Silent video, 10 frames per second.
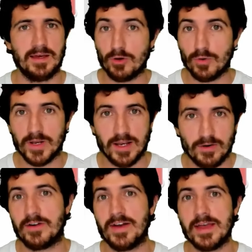Eloquent
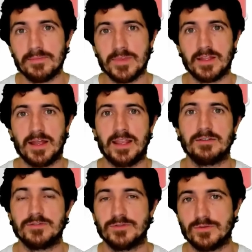ORM that
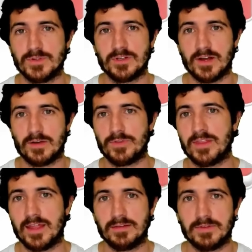allows you to interact with
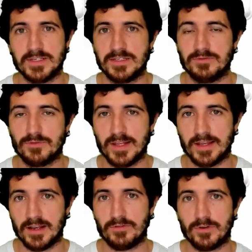the database in
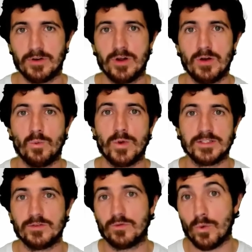really clever
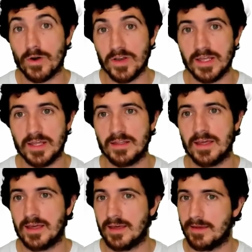ways of querying
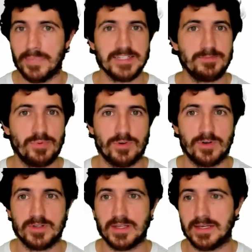it,
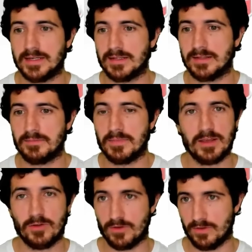passport, and
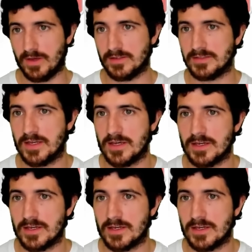many other things.